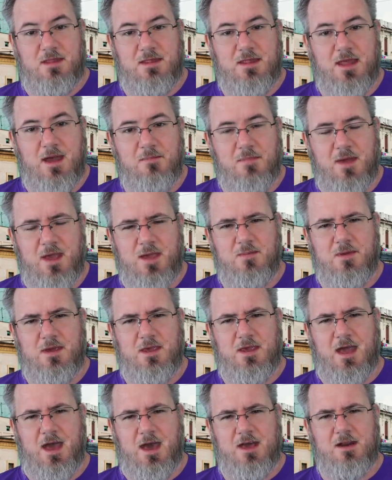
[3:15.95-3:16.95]
That may
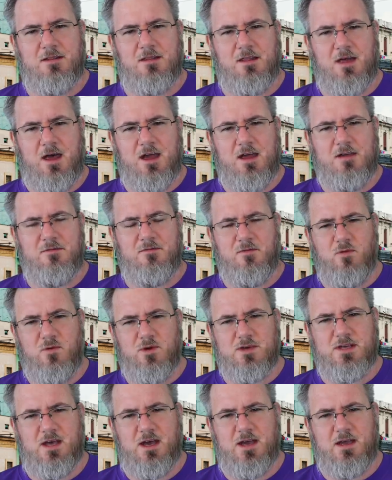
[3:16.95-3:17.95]
be out of line
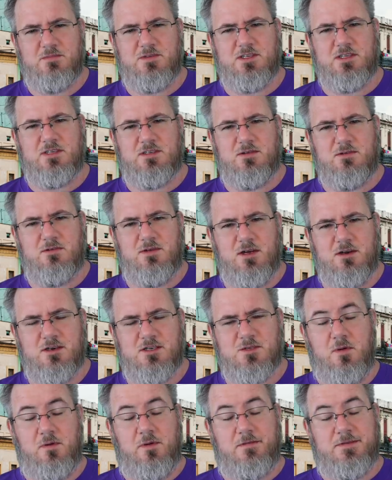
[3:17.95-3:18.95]
four times in two
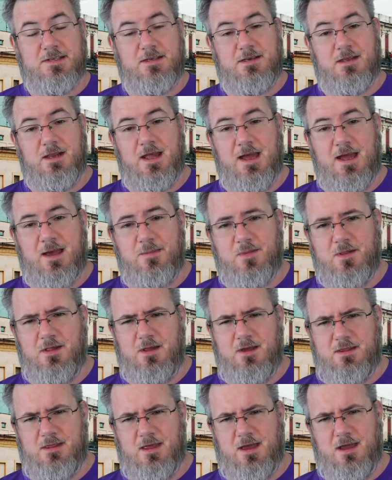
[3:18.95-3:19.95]
years, but we've seen it happen
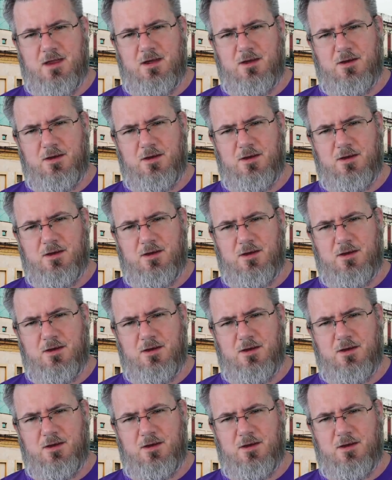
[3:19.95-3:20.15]
like that.